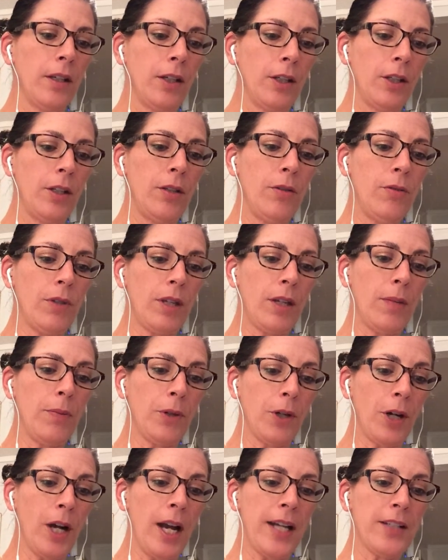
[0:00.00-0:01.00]
"you keep
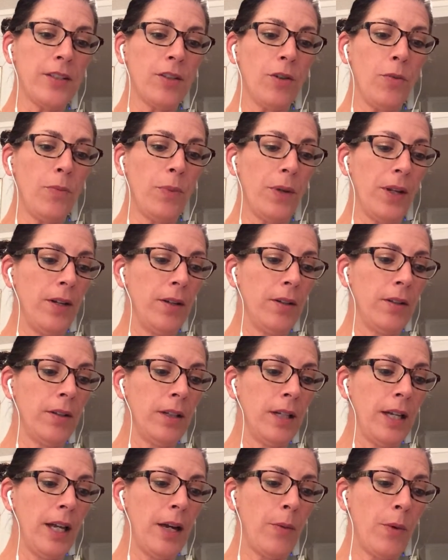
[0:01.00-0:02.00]
your eyes open,
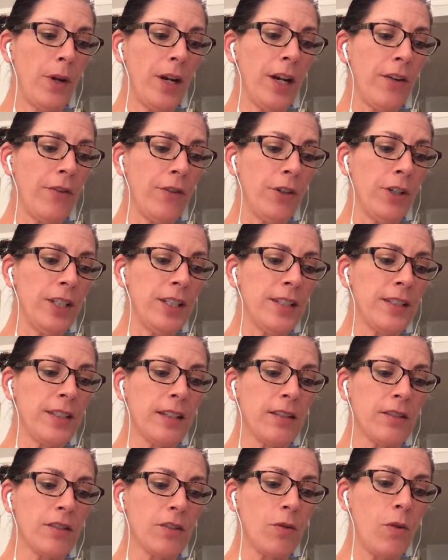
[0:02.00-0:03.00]
and whatever it is
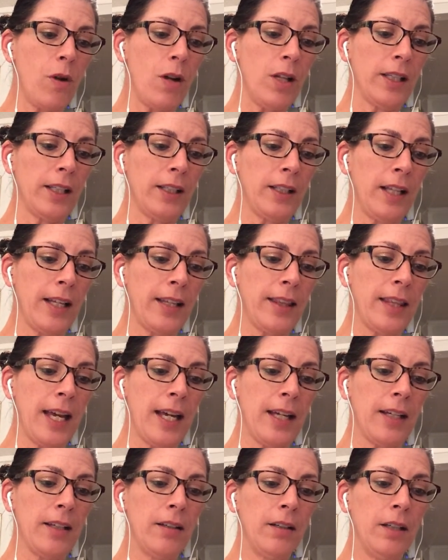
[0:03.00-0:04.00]
that's squalling like
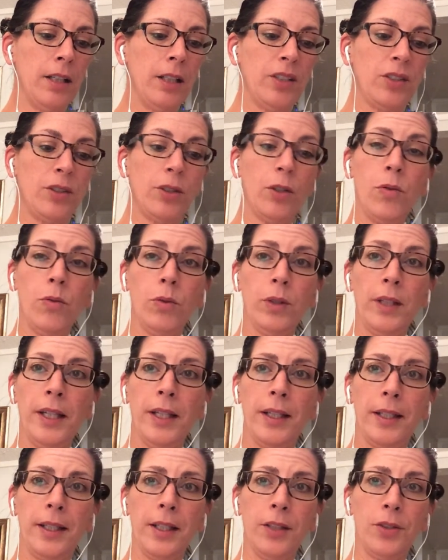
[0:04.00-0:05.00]
that, don't let
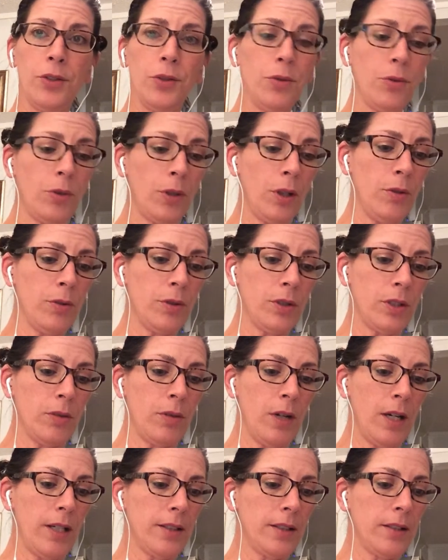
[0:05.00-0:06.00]
it get too close to
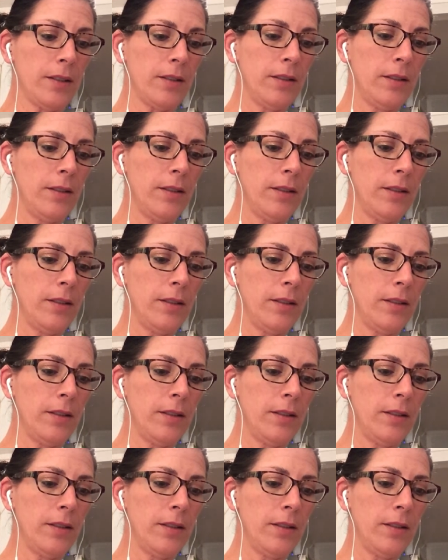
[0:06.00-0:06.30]
us."